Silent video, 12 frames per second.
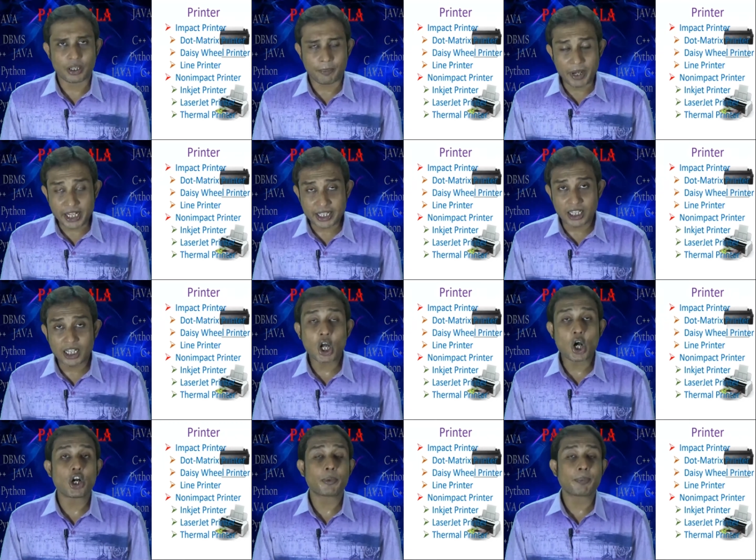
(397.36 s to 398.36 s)
metal
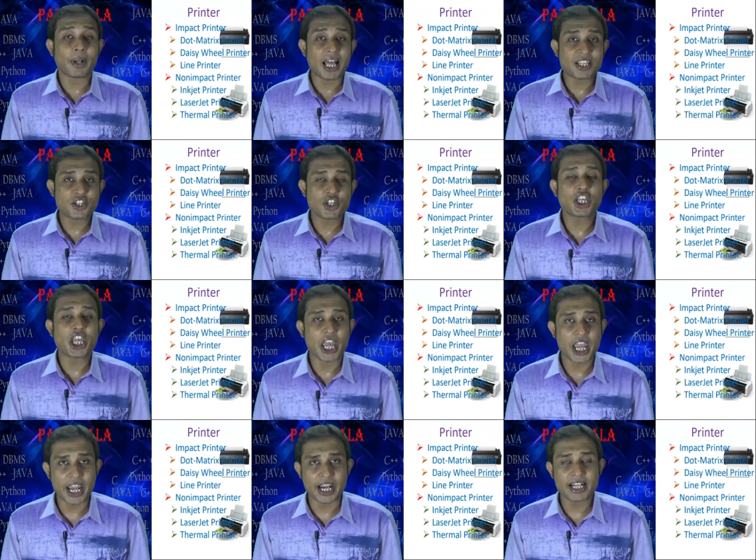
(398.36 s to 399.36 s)
or plastic
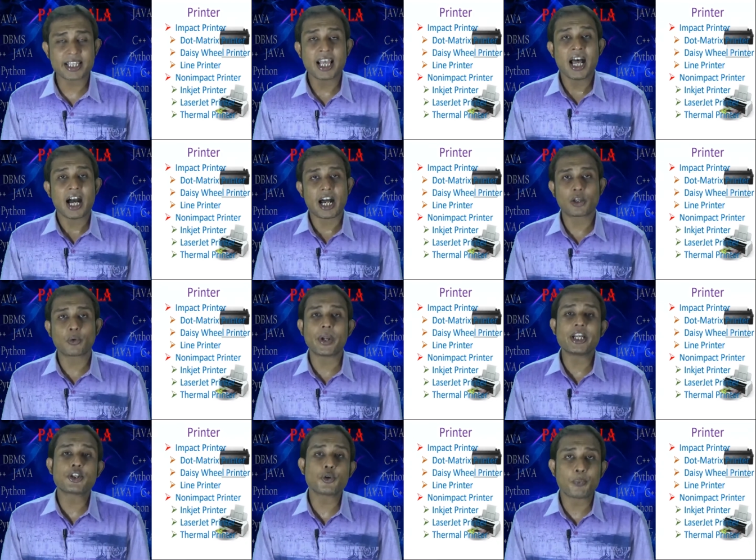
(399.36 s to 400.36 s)
heads are
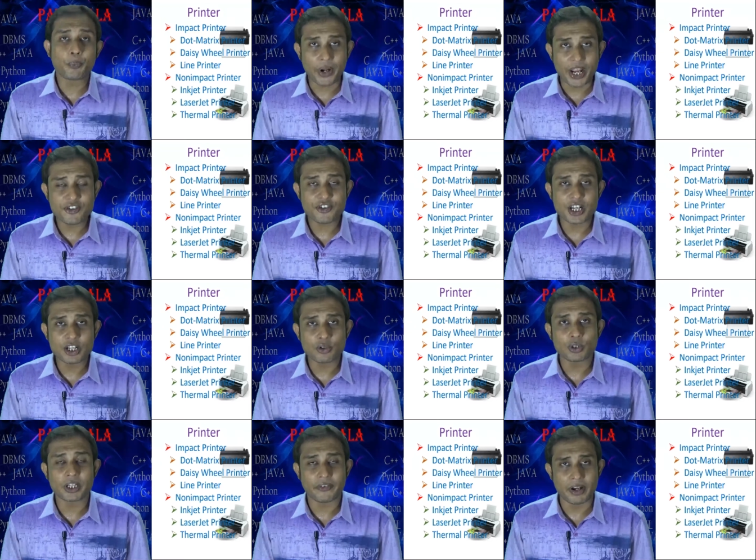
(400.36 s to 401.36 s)
going to pressed
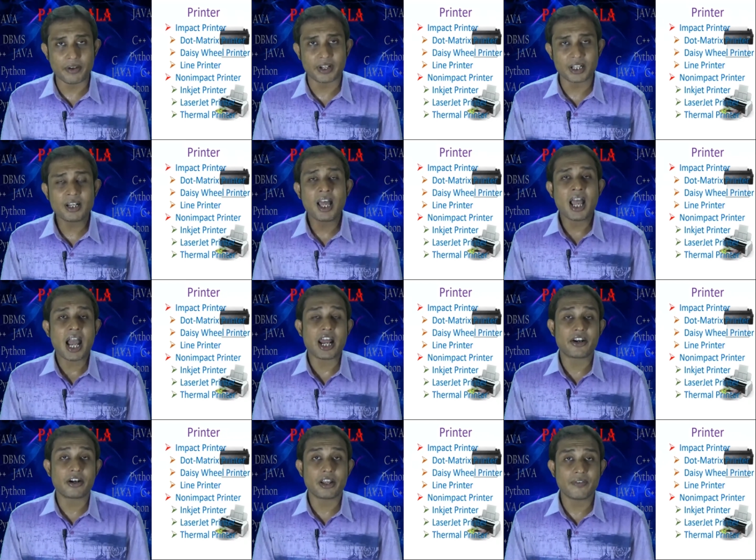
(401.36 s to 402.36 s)
into the ribbon,
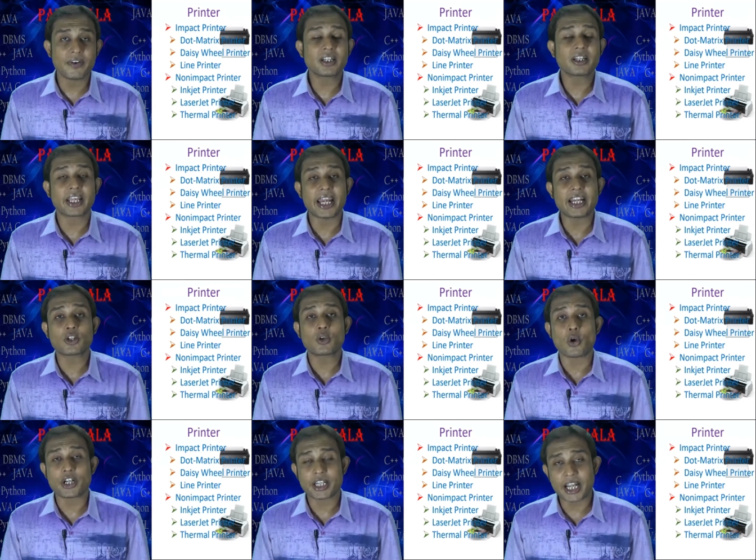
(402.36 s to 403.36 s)
and ribbon get
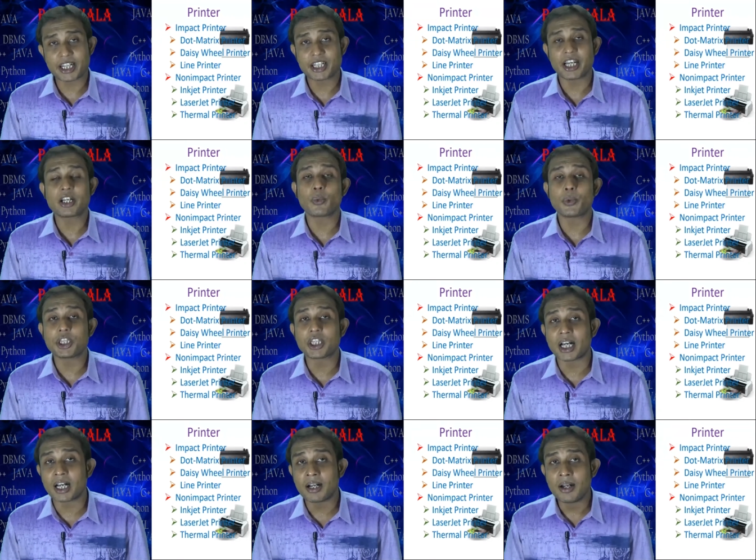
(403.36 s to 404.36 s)
contacted with
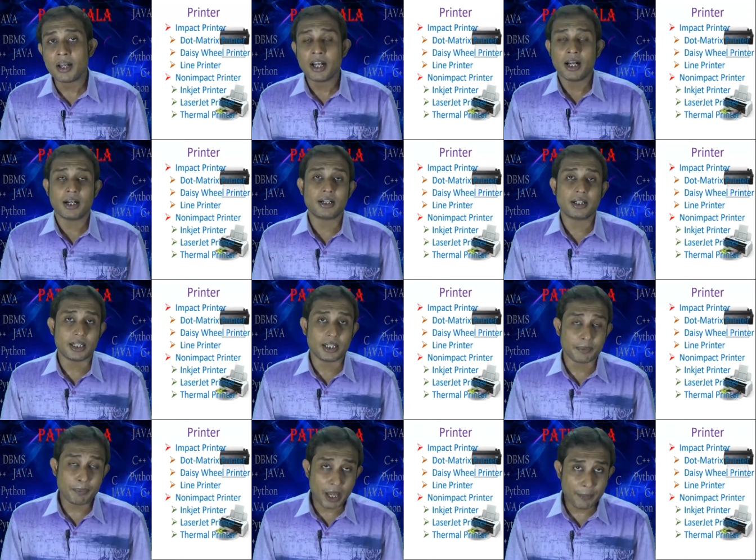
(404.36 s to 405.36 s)
the
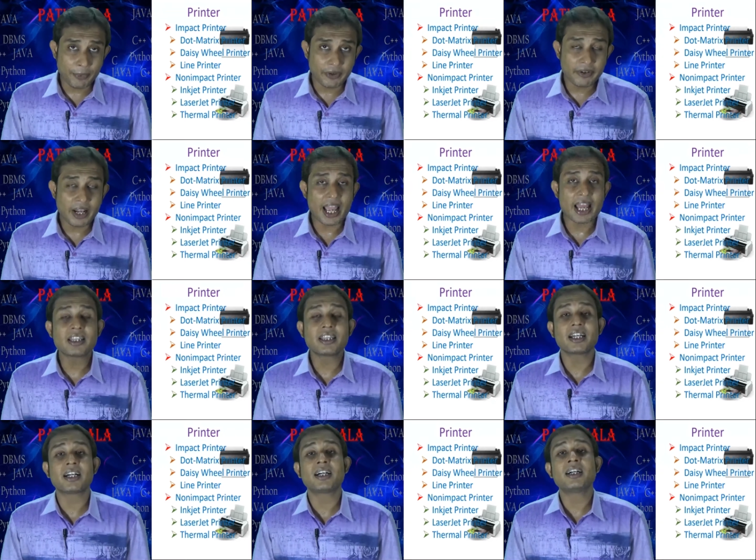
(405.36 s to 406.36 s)
paper, and
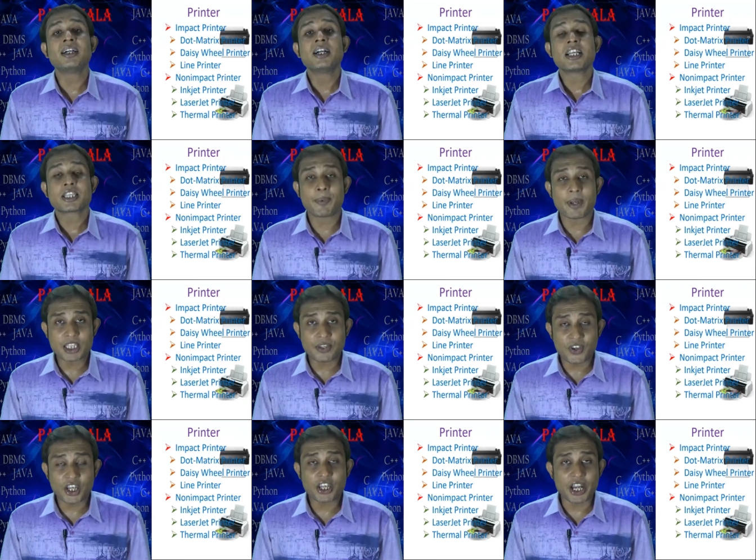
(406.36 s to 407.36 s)
the
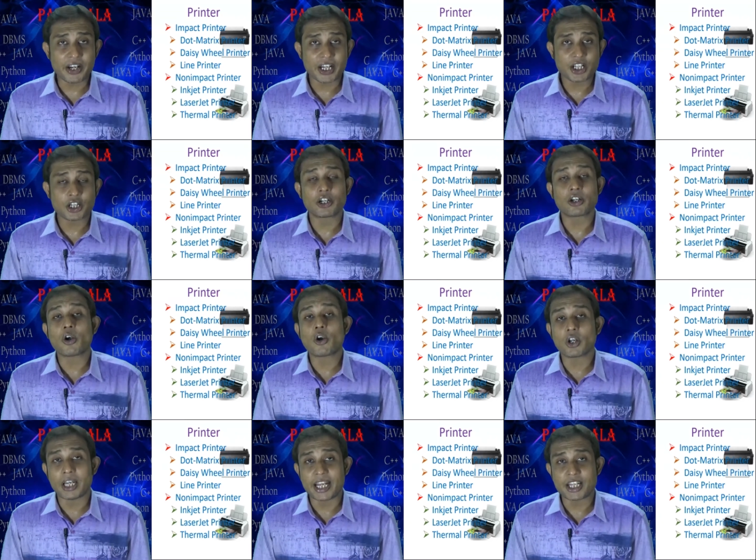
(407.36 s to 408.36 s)
specific character
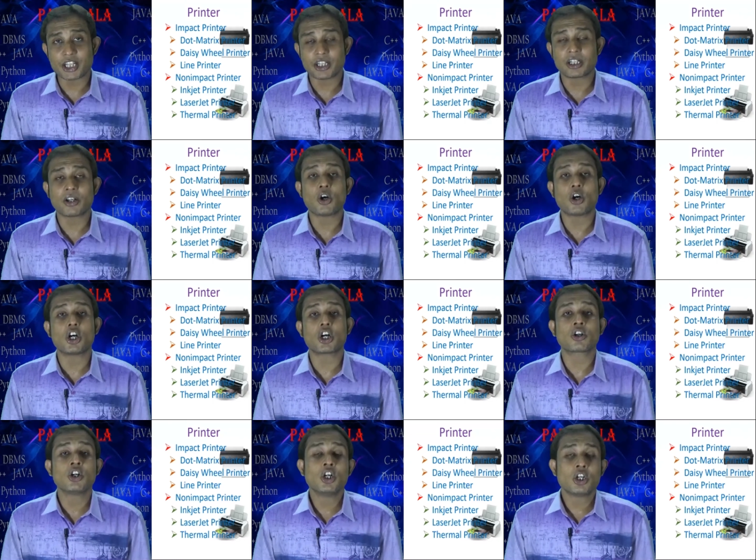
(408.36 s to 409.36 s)
or letter
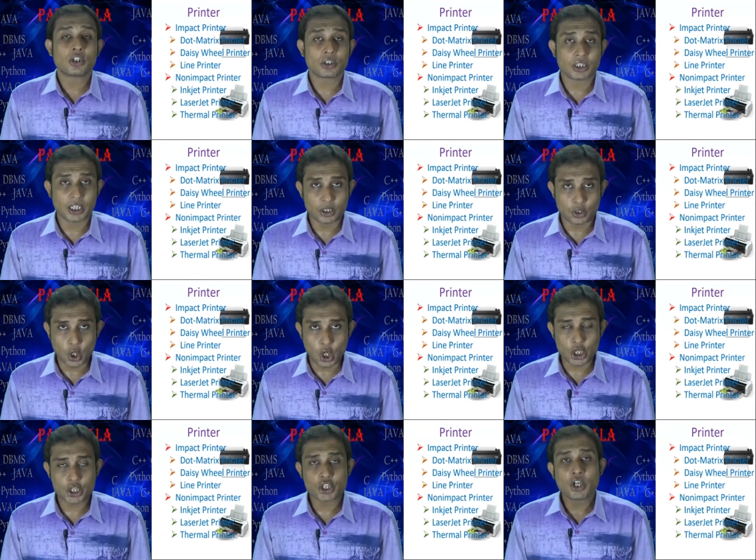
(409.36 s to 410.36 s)
or the
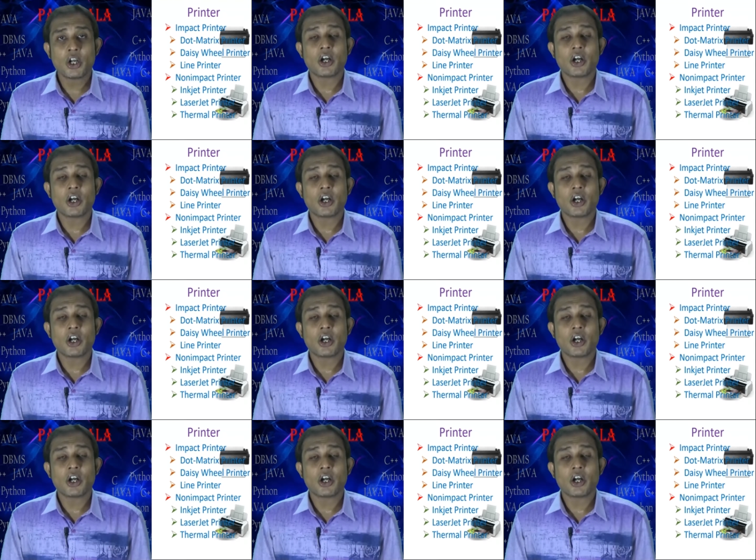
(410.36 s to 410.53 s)
dots,